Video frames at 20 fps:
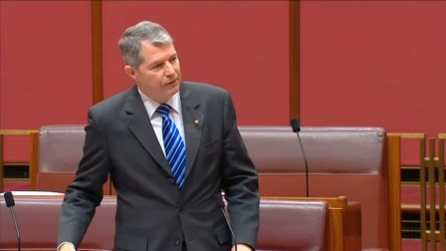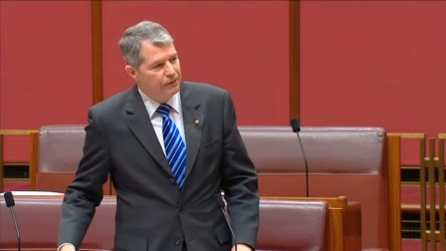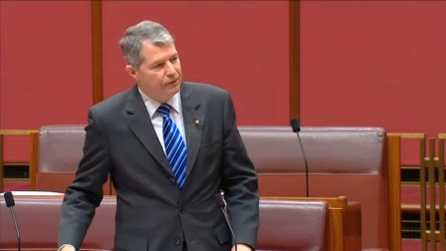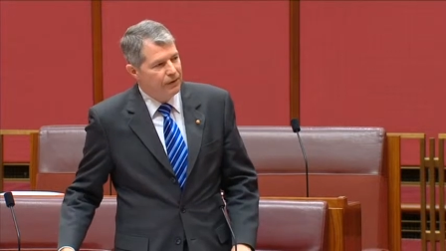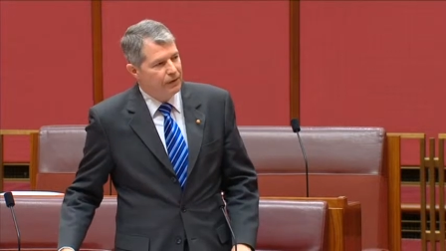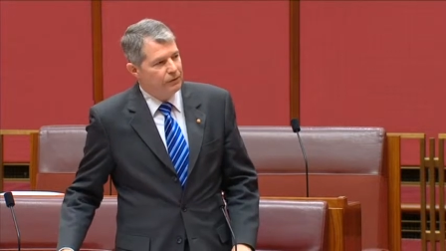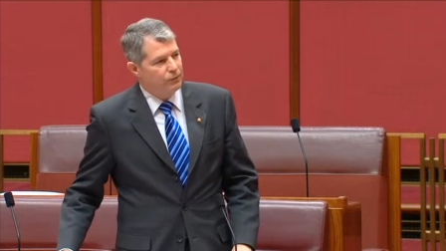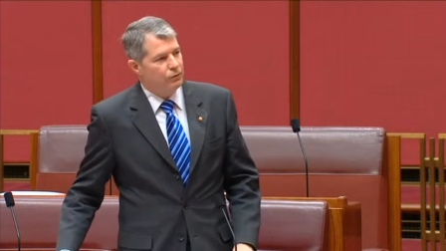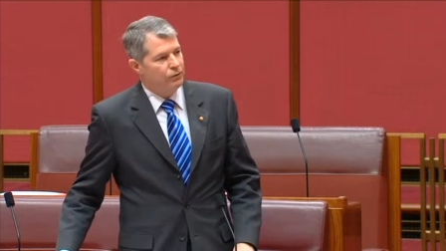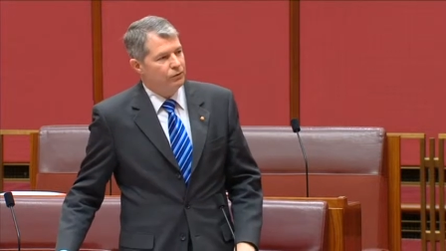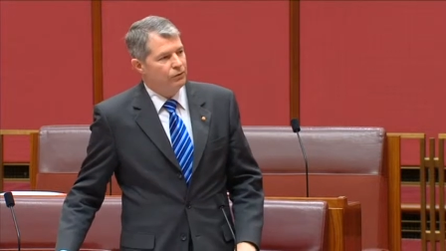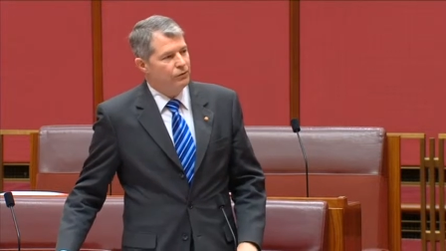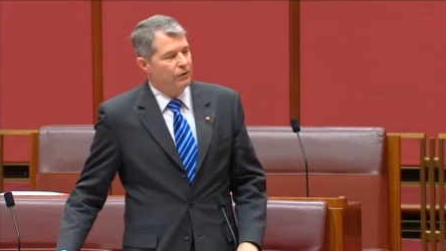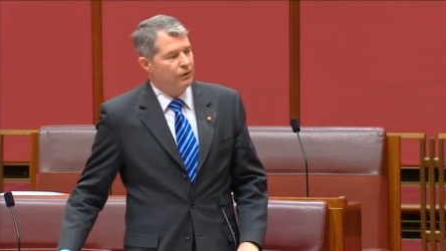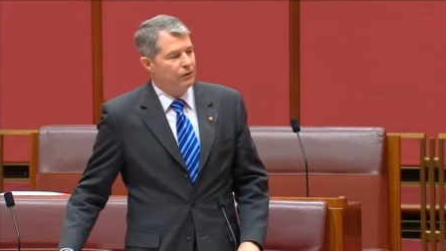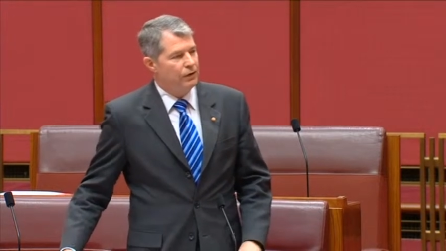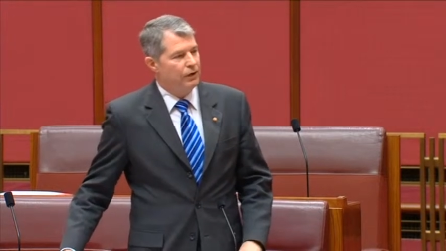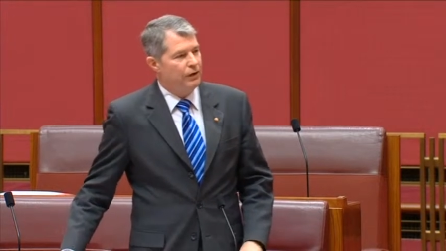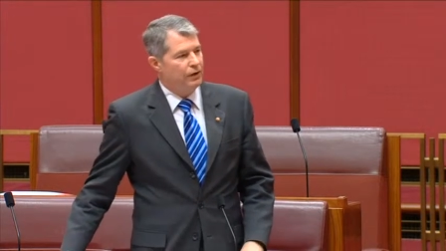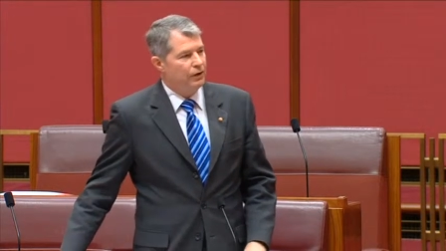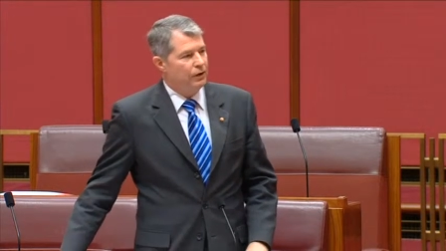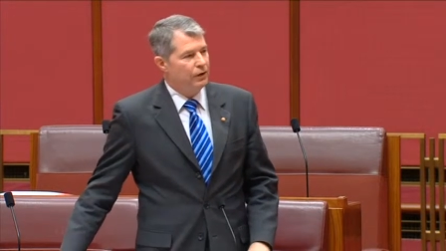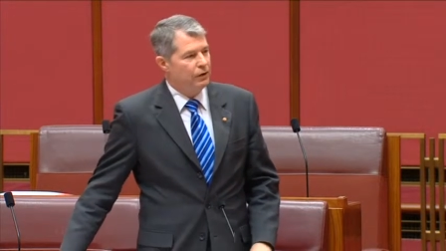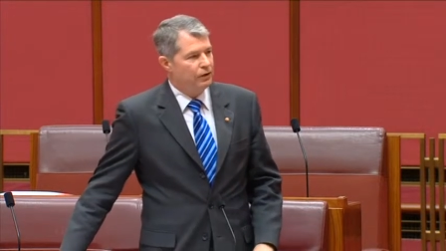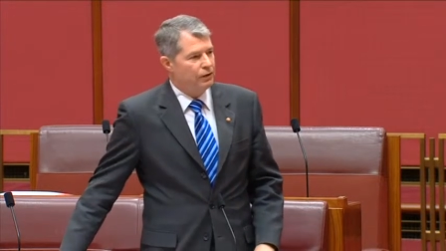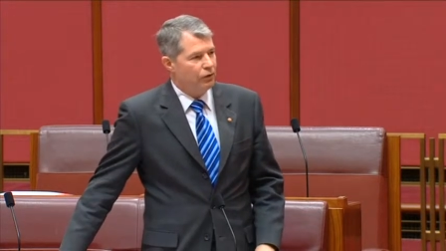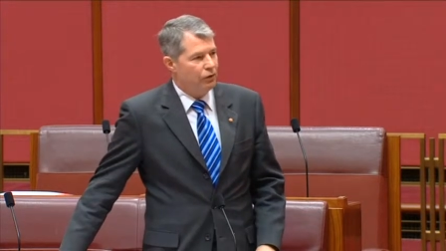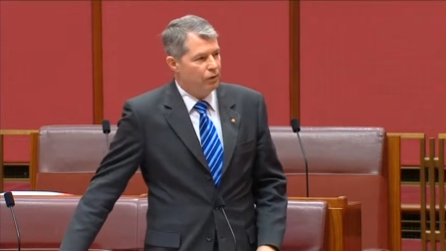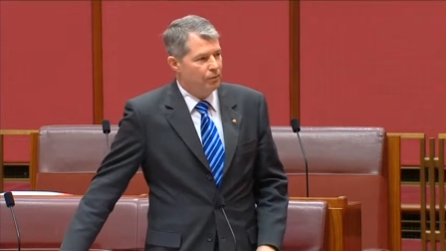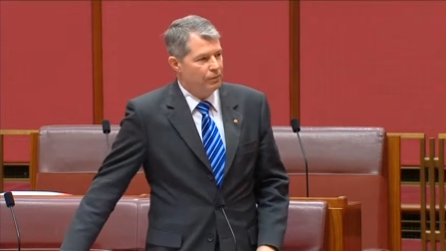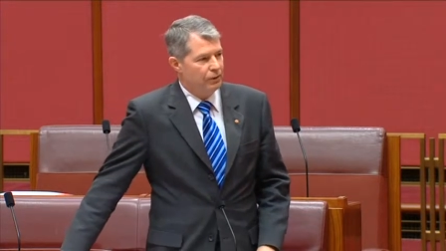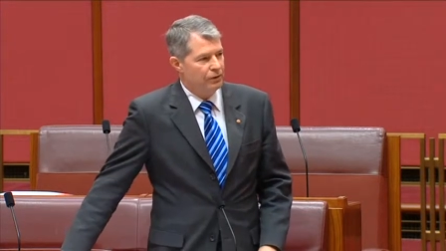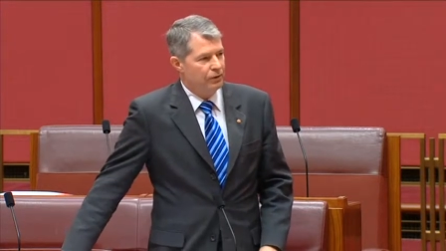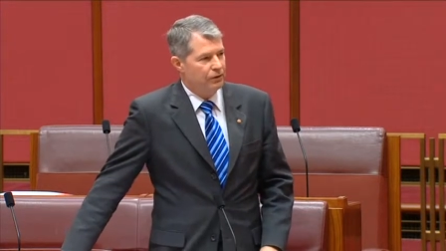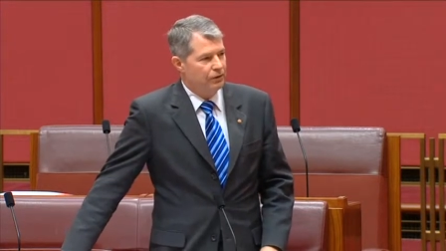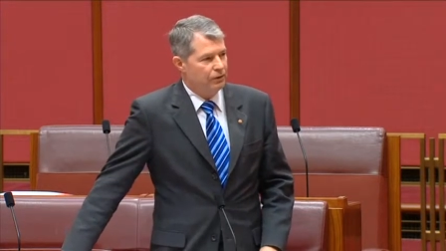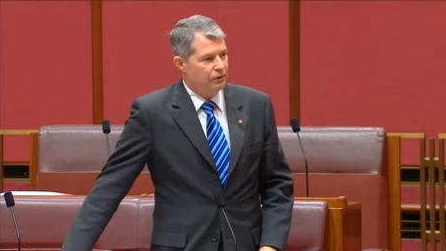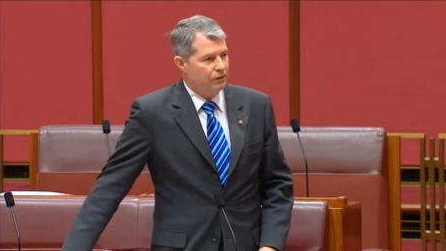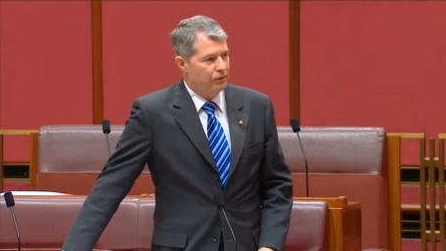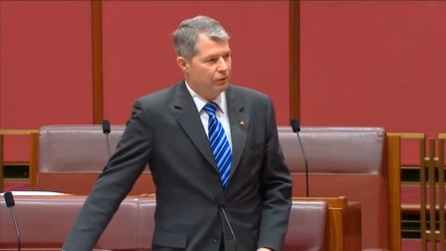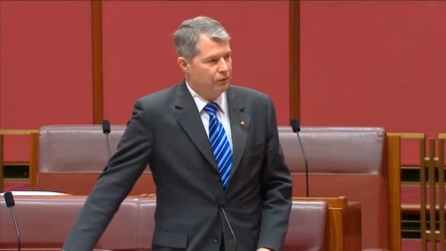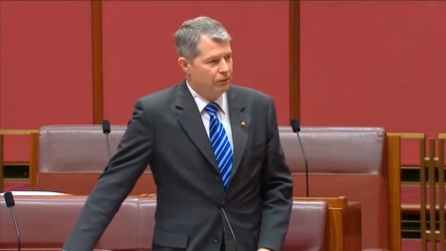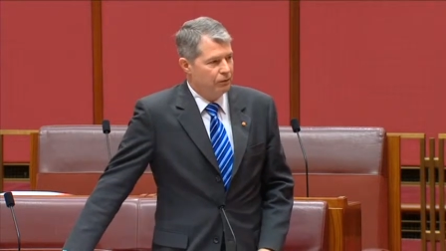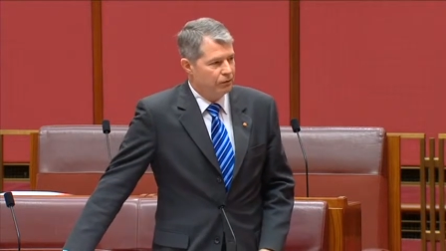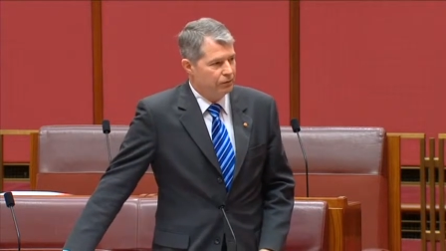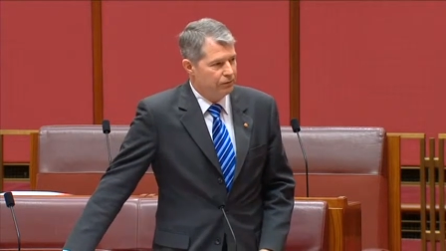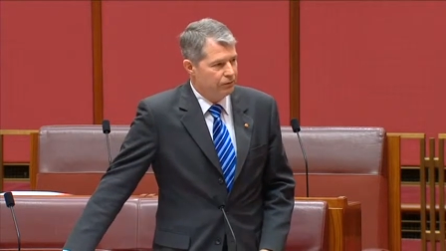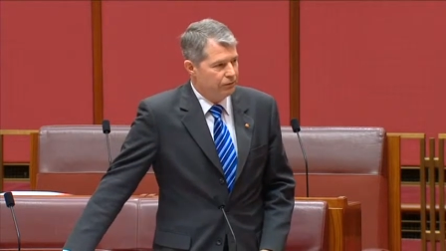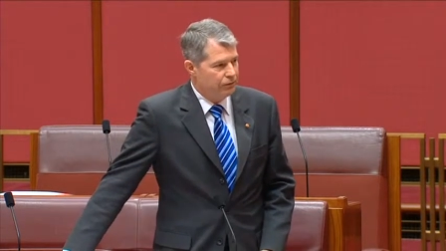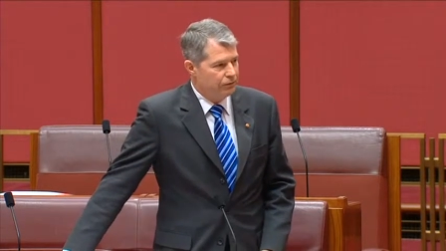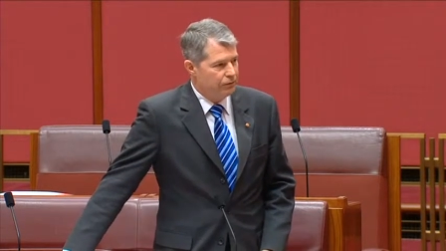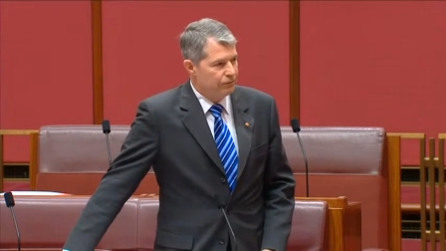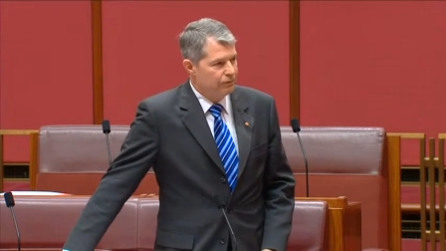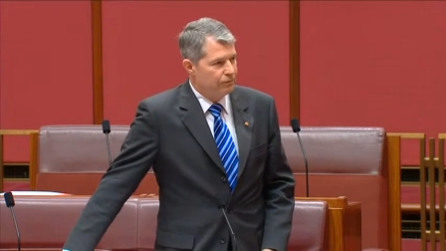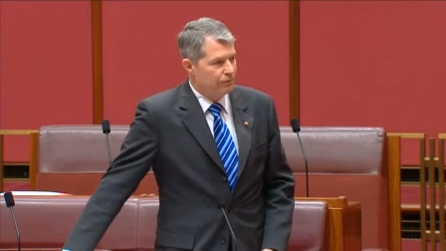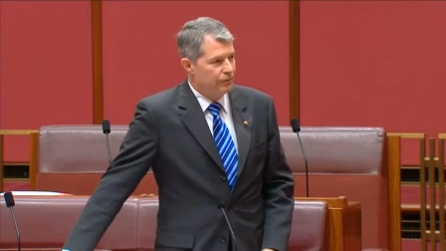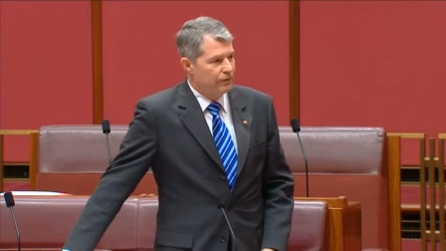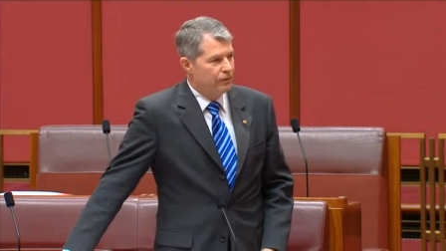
that was not an uncommon occurrence